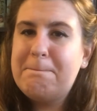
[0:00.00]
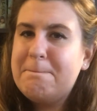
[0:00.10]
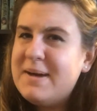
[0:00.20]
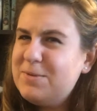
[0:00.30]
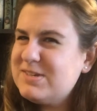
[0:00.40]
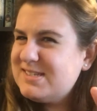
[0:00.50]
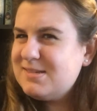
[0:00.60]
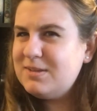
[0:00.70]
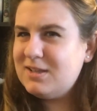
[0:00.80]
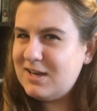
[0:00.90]
But it wasn't
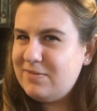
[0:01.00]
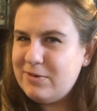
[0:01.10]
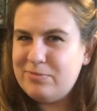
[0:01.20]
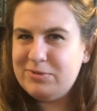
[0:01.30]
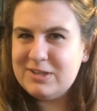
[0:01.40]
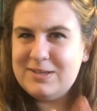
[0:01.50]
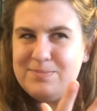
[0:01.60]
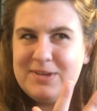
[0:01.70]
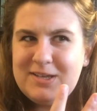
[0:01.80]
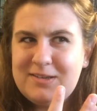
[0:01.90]
something that ever really
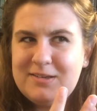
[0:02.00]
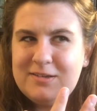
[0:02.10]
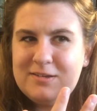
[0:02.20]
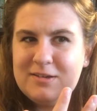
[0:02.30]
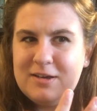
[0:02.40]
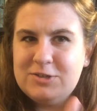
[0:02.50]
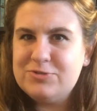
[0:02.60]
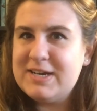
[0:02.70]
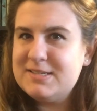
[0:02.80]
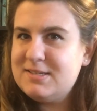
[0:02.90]
been
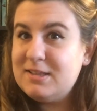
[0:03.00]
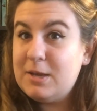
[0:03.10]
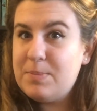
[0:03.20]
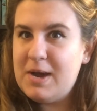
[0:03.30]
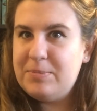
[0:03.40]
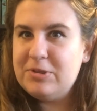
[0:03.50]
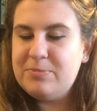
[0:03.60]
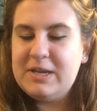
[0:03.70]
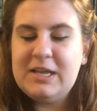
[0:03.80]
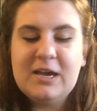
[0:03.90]
addressed in like popular
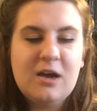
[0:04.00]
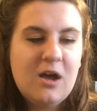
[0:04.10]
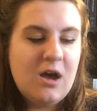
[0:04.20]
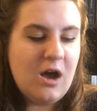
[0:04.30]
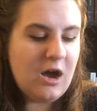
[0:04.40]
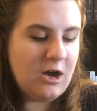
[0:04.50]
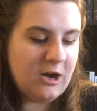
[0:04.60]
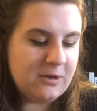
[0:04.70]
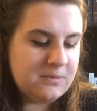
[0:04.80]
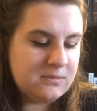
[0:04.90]
media.
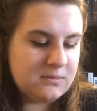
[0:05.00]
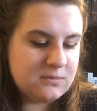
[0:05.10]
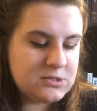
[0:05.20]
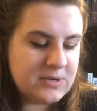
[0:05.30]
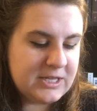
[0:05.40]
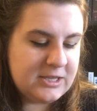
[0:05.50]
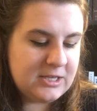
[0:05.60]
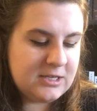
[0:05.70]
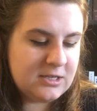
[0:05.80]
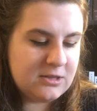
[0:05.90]
So I
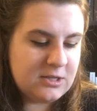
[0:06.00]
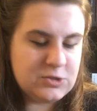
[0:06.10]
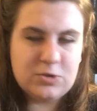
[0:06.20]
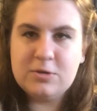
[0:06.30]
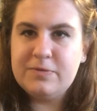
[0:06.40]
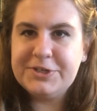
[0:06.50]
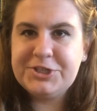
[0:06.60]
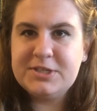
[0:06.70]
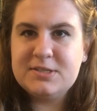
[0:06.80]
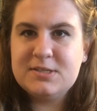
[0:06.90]
think historical
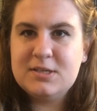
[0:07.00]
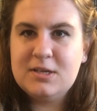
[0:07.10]
fiction